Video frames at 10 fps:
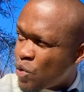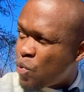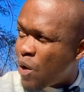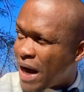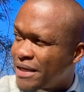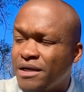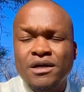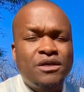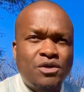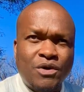One,
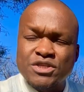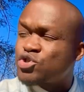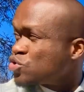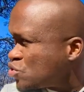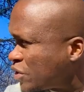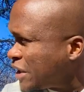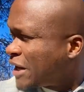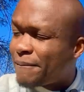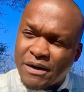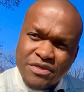he was talking
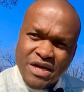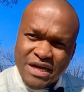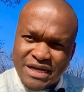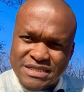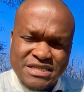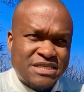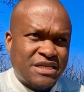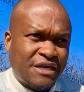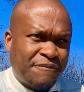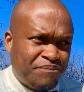about the
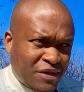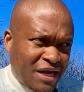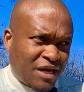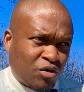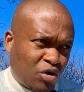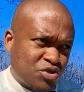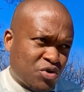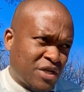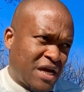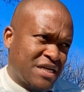ANC and
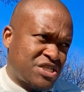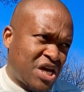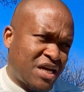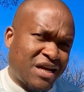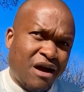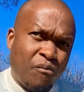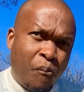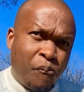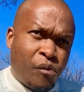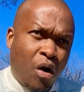also the agenda
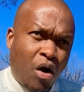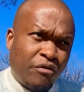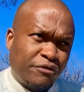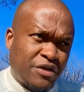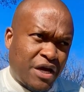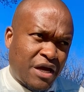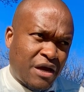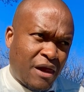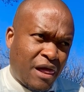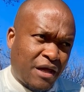of
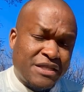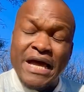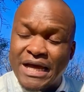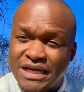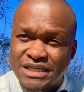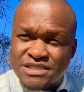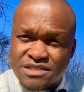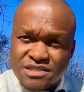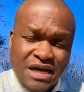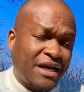the
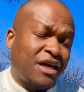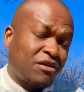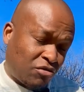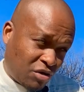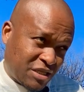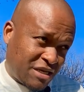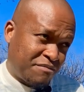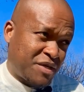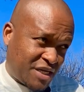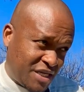elites. I can call
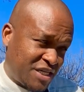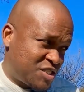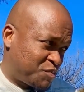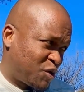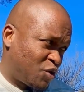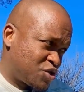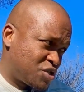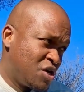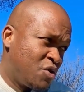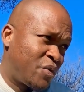them the elites
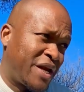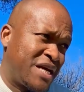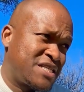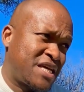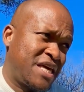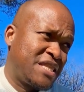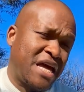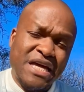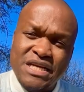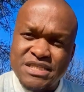because when I say the
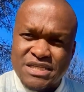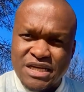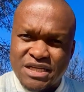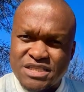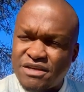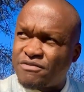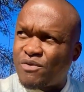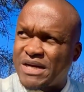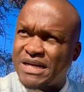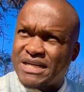elites, at least
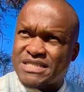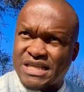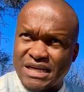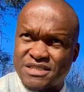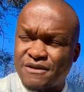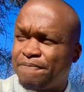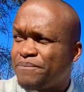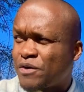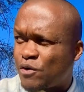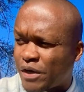everyone understands,
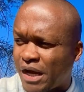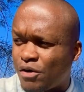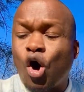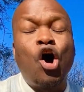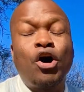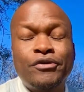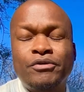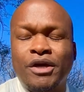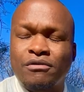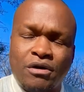okay? Or you
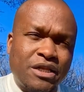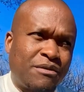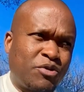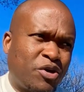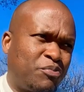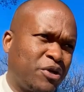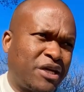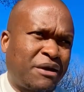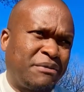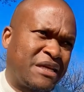can call them monopoly
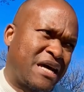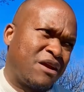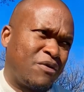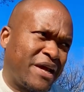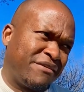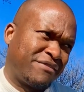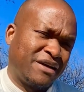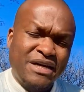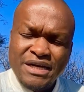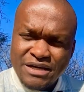capital, whatever,
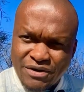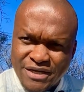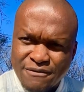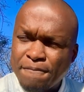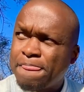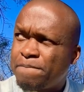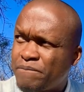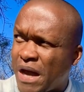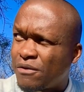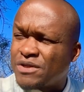right?
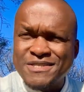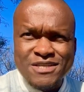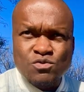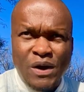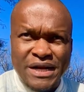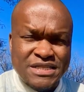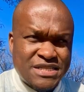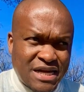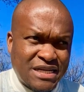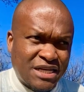Now, this is what he
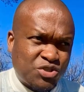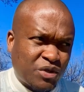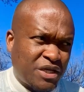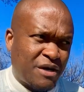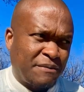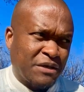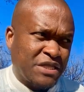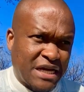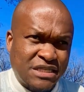said actually about that.